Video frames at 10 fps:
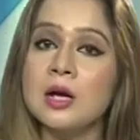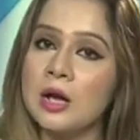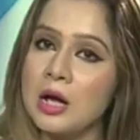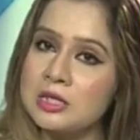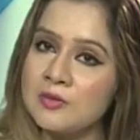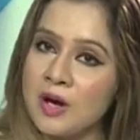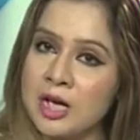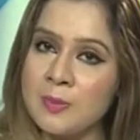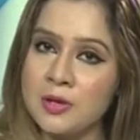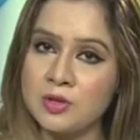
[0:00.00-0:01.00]

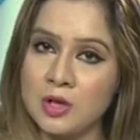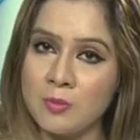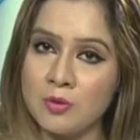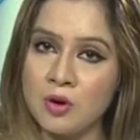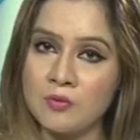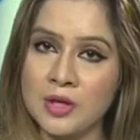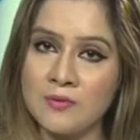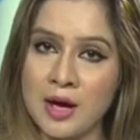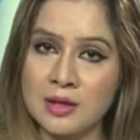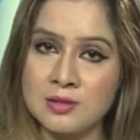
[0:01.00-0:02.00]
Classified by the number of their
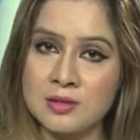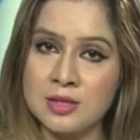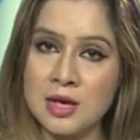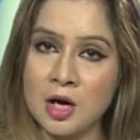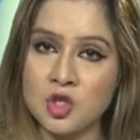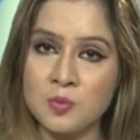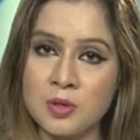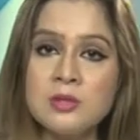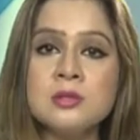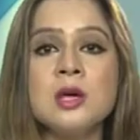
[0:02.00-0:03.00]
valency
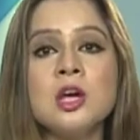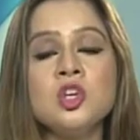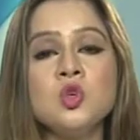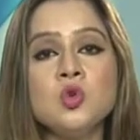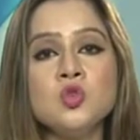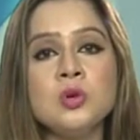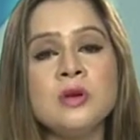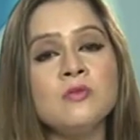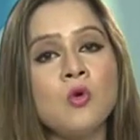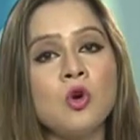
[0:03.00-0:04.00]
arguments, usually
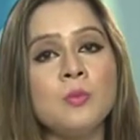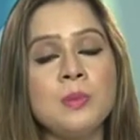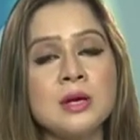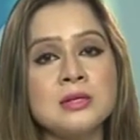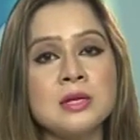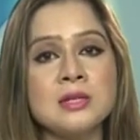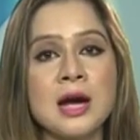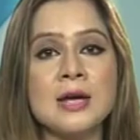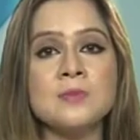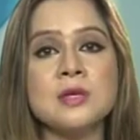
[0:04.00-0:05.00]
four basic
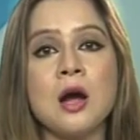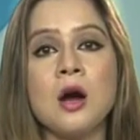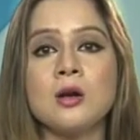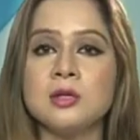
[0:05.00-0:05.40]
types are